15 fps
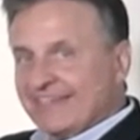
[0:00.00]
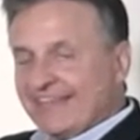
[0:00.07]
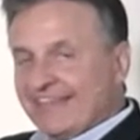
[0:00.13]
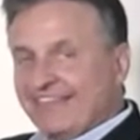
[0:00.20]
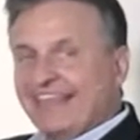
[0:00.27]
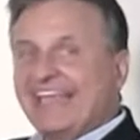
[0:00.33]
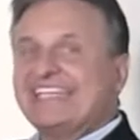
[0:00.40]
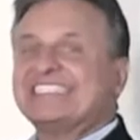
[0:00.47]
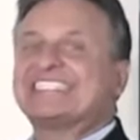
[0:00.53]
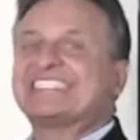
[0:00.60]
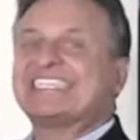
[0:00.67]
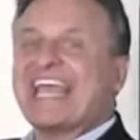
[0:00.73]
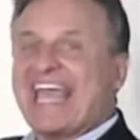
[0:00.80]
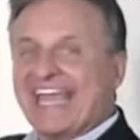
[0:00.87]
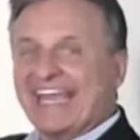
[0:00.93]
They
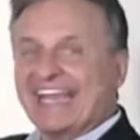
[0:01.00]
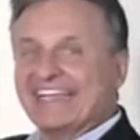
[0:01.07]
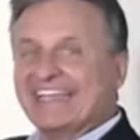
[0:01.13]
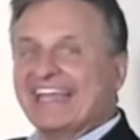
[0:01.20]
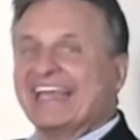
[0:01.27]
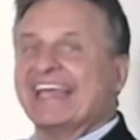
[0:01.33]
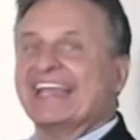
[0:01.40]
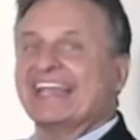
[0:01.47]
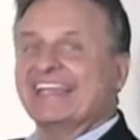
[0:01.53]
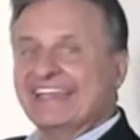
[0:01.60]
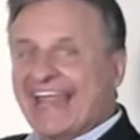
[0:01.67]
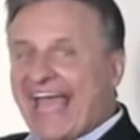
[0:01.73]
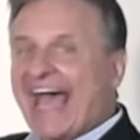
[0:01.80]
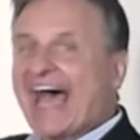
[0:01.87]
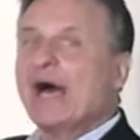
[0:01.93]
said,
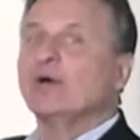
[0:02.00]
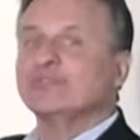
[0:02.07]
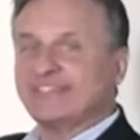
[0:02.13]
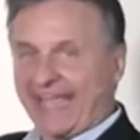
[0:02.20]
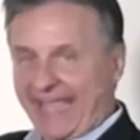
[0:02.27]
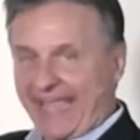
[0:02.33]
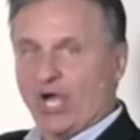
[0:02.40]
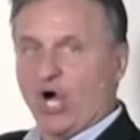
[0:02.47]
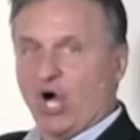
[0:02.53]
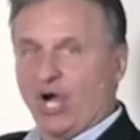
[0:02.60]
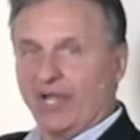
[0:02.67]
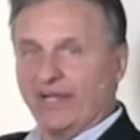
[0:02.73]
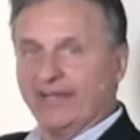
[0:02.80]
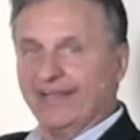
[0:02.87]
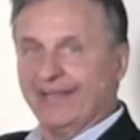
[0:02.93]
now
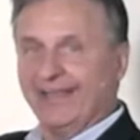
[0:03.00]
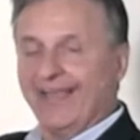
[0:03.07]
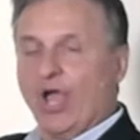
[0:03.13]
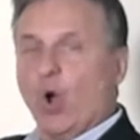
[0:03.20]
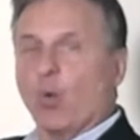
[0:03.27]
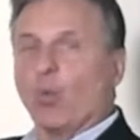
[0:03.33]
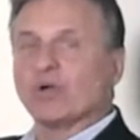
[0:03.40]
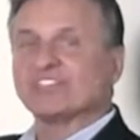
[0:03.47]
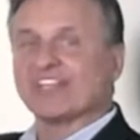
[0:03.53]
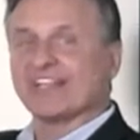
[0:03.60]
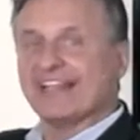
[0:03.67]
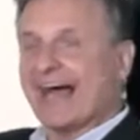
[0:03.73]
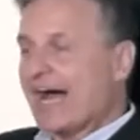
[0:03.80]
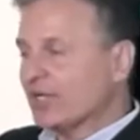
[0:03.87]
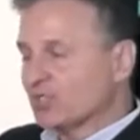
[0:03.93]
Dayon was
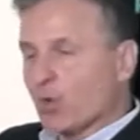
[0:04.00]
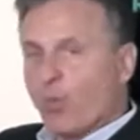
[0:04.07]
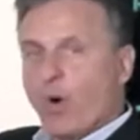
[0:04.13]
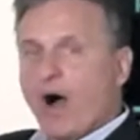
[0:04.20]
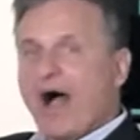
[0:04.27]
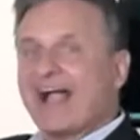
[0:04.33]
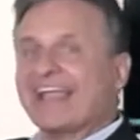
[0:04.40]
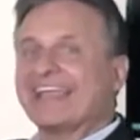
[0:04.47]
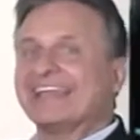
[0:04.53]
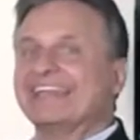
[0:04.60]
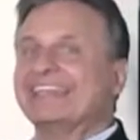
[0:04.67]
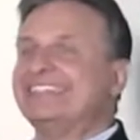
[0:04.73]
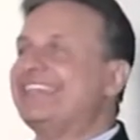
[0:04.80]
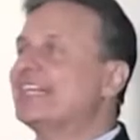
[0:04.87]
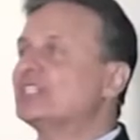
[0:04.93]
allowed to walk an
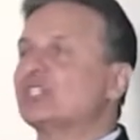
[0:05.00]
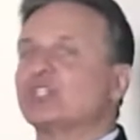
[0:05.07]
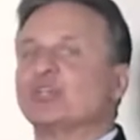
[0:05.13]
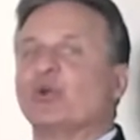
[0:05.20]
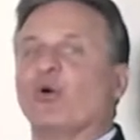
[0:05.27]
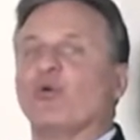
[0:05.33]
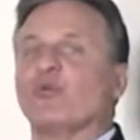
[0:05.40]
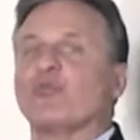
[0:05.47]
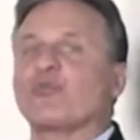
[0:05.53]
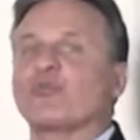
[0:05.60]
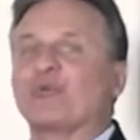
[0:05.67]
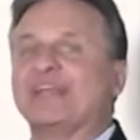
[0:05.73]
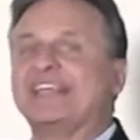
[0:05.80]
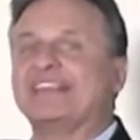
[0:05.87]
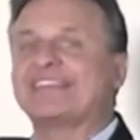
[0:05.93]
additional
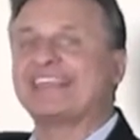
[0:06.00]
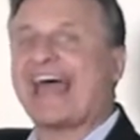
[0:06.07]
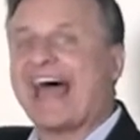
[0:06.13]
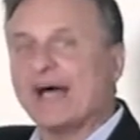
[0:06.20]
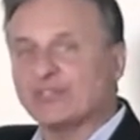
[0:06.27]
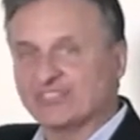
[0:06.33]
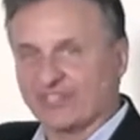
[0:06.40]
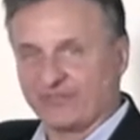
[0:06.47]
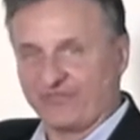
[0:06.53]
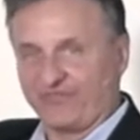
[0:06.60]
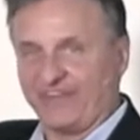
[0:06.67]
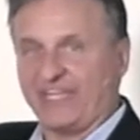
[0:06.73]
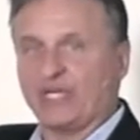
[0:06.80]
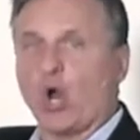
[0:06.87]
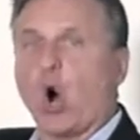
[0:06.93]
3,000
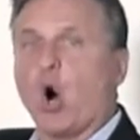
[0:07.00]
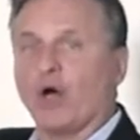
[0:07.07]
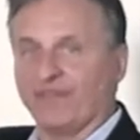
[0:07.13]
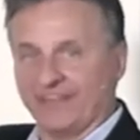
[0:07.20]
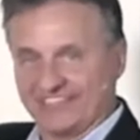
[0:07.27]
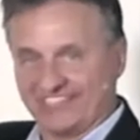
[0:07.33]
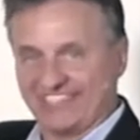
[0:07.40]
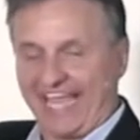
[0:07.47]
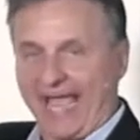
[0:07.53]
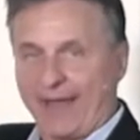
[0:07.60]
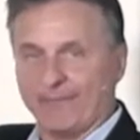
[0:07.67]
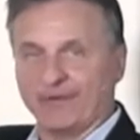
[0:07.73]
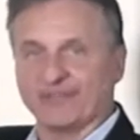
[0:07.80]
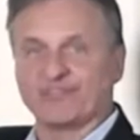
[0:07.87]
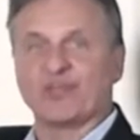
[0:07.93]
feet on the
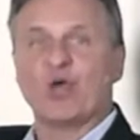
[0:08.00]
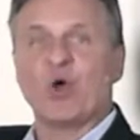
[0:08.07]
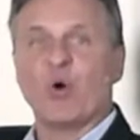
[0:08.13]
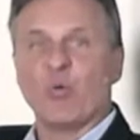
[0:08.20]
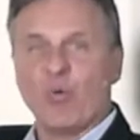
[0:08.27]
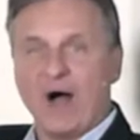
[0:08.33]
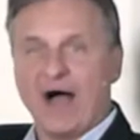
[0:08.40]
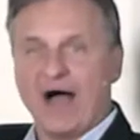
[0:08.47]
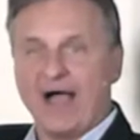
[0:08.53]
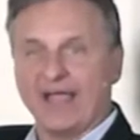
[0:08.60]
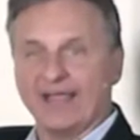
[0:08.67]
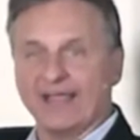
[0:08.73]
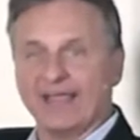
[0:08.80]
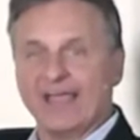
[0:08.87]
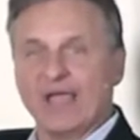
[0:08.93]
Sabbath.
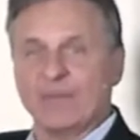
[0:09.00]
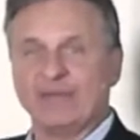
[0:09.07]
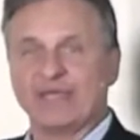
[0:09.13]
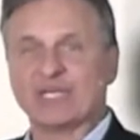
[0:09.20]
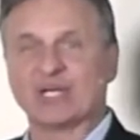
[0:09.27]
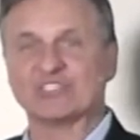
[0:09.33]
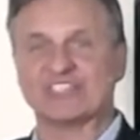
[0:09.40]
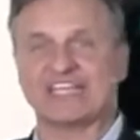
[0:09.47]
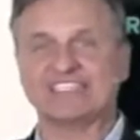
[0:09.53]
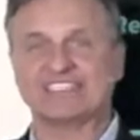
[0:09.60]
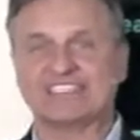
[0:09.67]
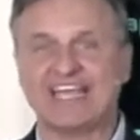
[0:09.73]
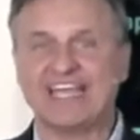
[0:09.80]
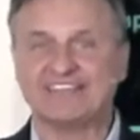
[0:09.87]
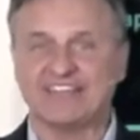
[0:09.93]
Why? Because they
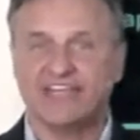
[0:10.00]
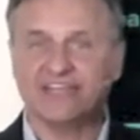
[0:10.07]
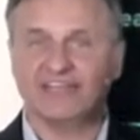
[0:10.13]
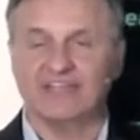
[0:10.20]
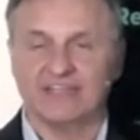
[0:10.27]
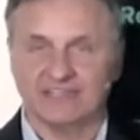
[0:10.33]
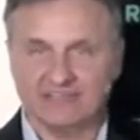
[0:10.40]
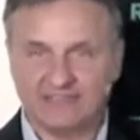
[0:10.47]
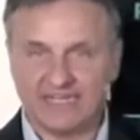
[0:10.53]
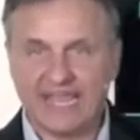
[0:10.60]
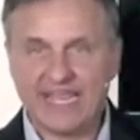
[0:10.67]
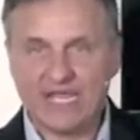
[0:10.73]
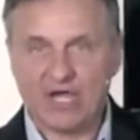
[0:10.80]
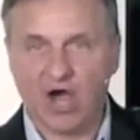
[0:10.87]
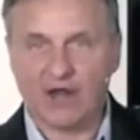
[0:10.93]
said that
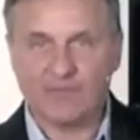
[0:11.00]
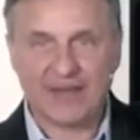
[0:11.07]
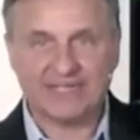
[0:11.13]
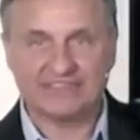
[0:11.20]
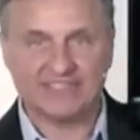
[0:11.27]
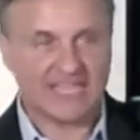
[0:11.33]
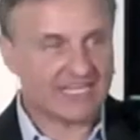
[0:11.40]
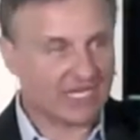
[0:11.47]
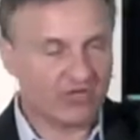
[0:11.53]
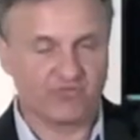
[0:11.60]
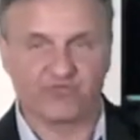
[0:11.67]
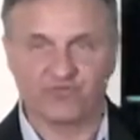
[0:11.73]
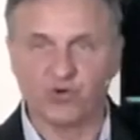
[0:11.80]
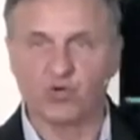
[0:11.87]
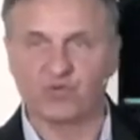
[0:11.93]
Dayon by taking
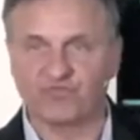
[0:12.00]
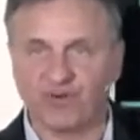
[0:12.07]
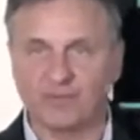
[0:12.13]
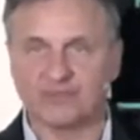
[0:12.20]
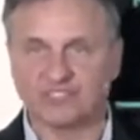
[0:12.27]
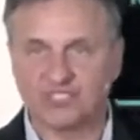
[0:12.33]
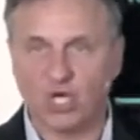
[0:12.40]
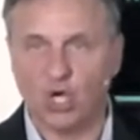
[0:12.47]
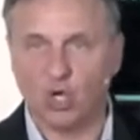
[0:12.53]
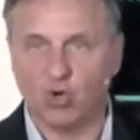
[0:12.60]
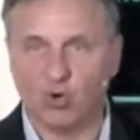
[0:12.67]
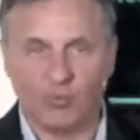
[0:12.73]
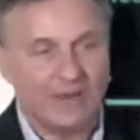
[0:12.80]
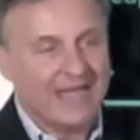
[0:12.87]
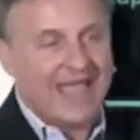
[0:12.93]
food from his
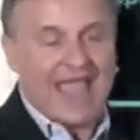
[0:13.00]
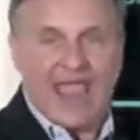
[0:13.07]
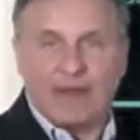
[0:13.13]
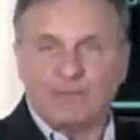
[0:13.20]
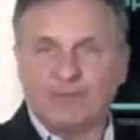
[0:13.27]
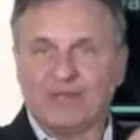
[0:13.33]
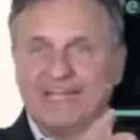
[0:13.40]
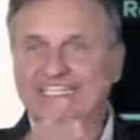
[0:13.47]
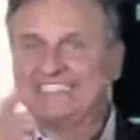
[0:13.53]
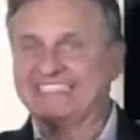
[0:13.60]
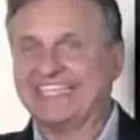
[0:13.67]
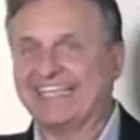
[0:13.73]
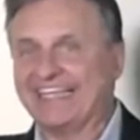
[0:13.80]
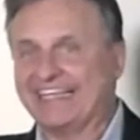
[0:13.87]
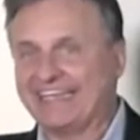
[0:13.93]
home and
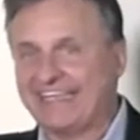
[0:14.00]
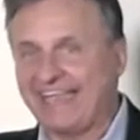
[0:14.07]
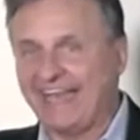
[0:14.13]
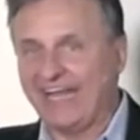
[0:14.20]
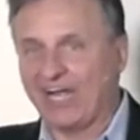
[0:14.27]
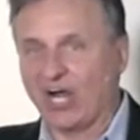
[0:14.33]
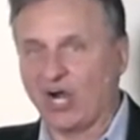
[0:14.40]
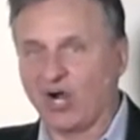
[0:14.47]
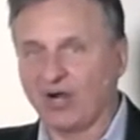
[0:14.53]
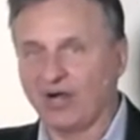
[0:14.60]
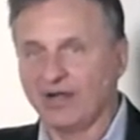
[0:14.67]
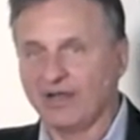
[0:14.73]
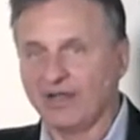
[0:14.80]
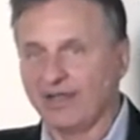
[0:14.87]
placing it here.